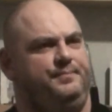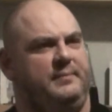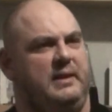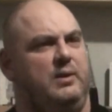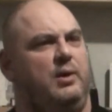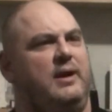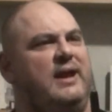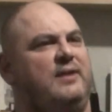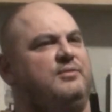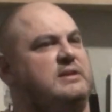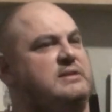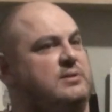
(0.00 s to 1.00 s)
Now, I
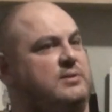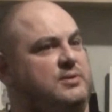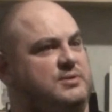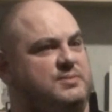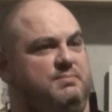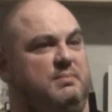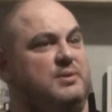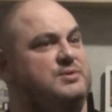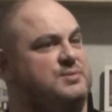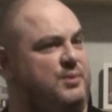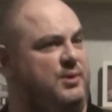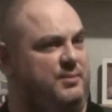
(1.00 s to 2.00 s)
have guitars,
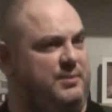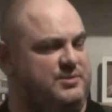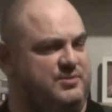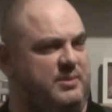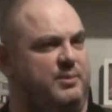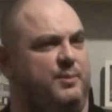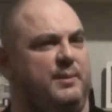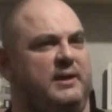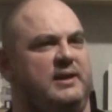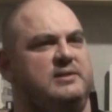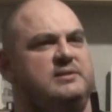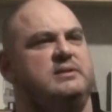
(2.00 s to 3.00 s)
most of mine with treble
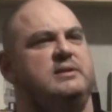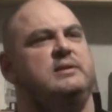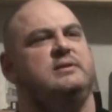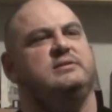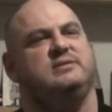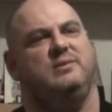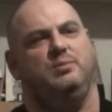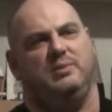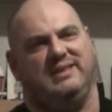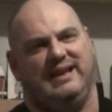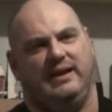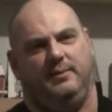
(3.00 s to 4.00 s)
bleeds, some
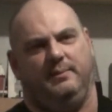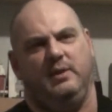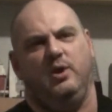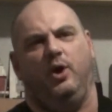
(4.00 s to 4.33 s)
without.